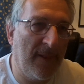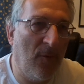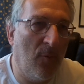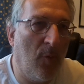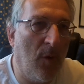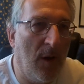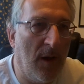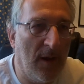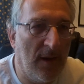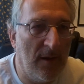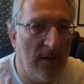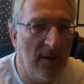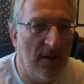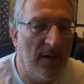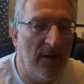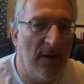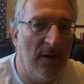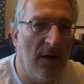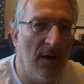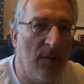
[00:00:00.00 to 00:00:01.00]

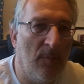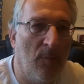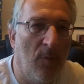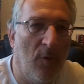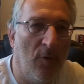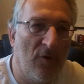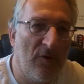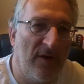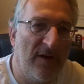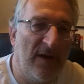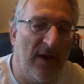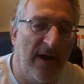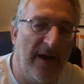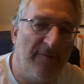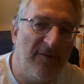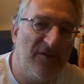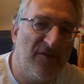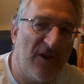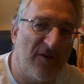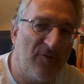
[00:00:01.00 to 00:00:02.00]
while
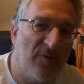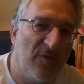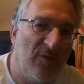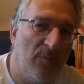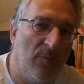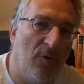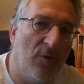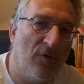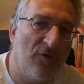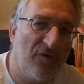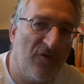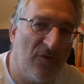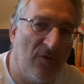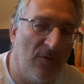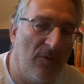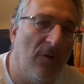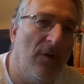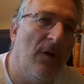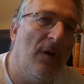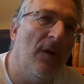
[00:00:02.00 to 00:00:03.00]
having sex with a
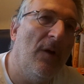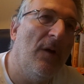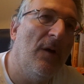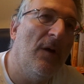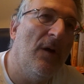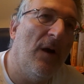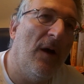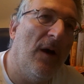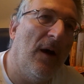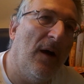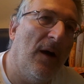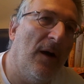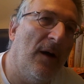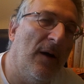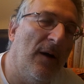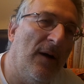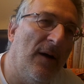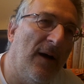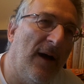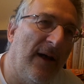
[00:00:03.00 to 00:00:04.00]
mortal,
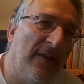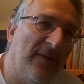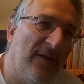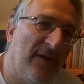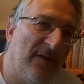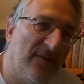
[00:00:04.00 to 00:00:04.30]
and